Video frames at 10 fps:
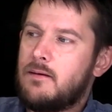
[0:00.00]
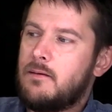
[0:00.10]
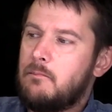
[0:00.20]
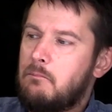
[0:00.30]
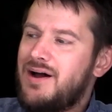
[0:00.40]

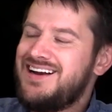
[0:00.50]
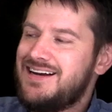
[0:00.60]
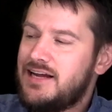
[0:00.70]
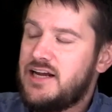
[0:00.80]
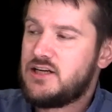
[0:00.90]
might
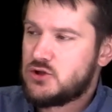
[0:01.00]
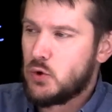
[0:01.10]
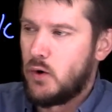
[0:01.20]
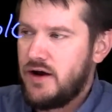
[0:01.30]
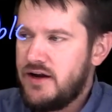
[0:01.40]

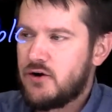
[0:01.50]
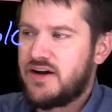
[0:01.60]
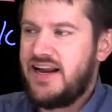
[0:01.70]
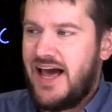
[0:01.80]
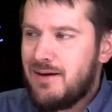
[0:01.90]
enjoy or get
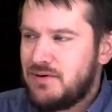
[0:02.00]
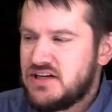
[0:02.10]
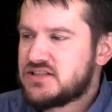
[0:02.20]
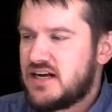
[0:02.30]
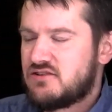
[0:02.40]

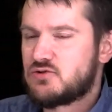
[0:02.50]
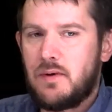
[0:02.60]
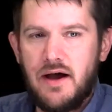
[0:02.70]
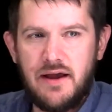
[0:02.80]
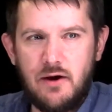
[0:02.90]
happiness out of
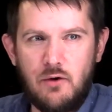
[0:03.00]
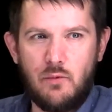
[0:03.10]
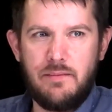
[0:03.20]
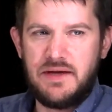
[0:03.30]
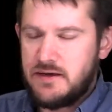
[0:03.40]
spying on
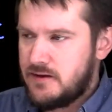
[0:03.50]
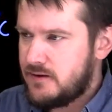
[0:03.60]
women,